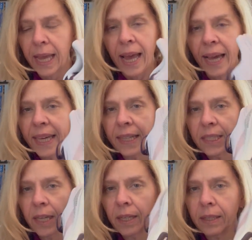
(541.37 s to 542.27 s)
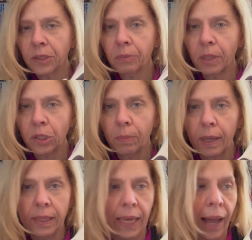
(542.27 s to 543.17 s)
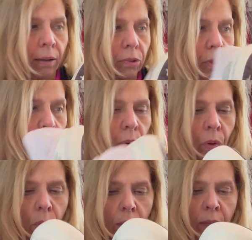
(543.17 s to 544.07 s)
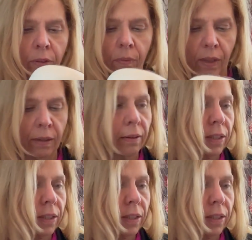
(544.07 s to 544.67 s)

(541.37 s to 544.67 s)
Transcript: I can't tell you too much about the outsole other than it